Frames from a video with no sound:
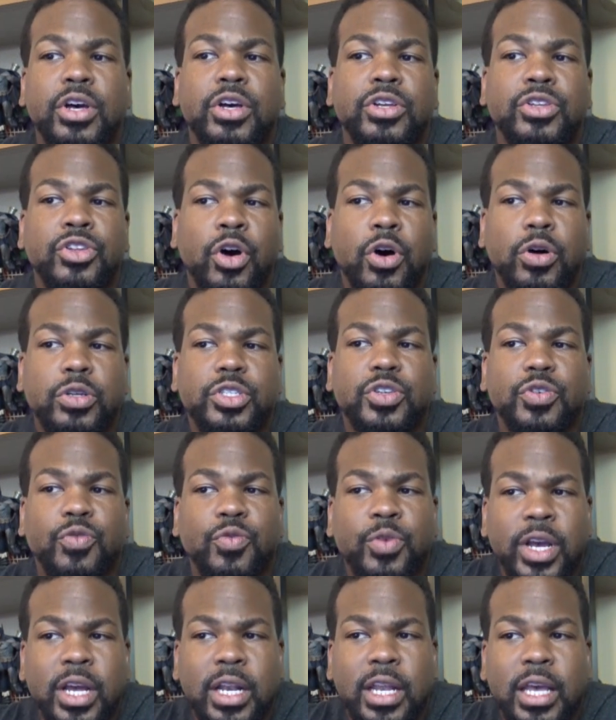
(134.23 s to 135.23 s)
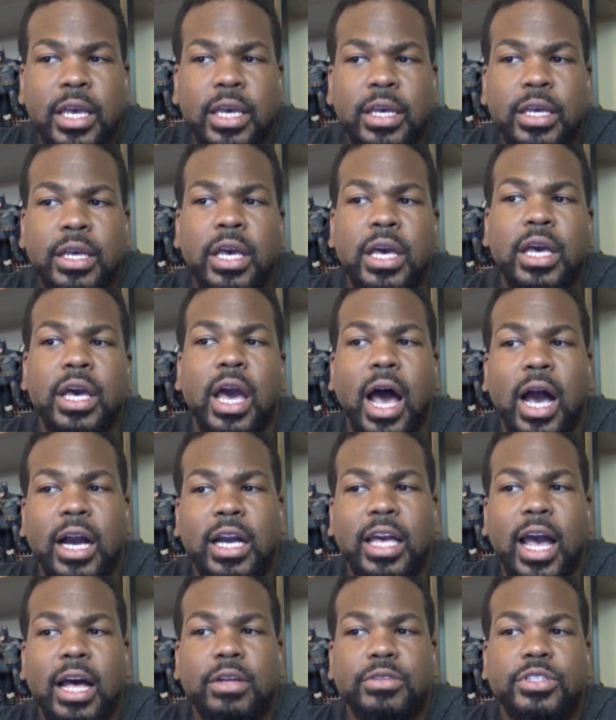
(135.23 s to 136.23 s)
not really
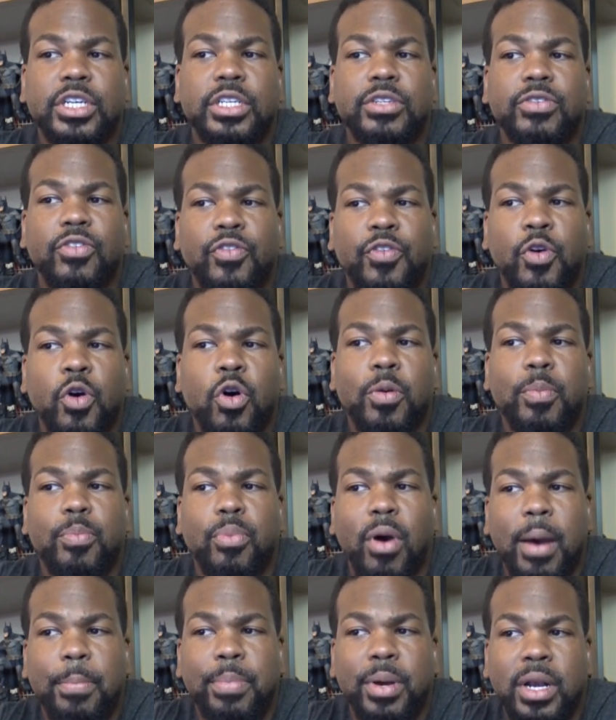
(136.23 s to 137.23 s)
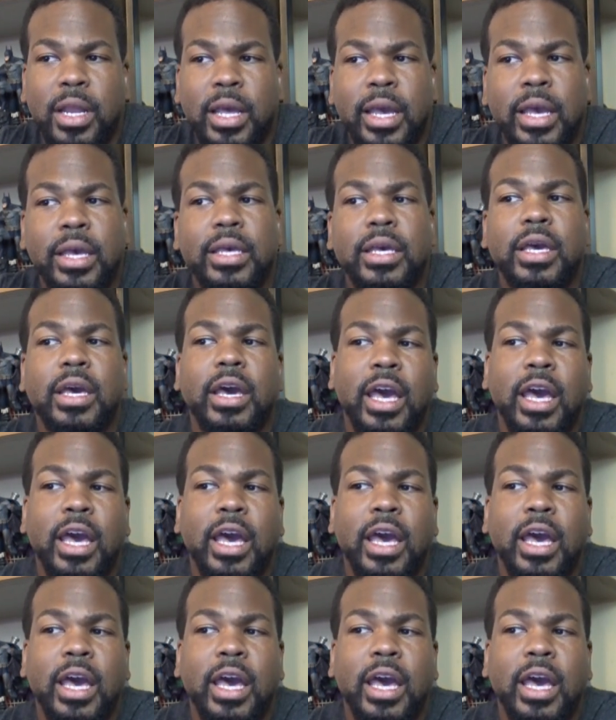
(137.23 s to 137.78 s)
accounted for properly,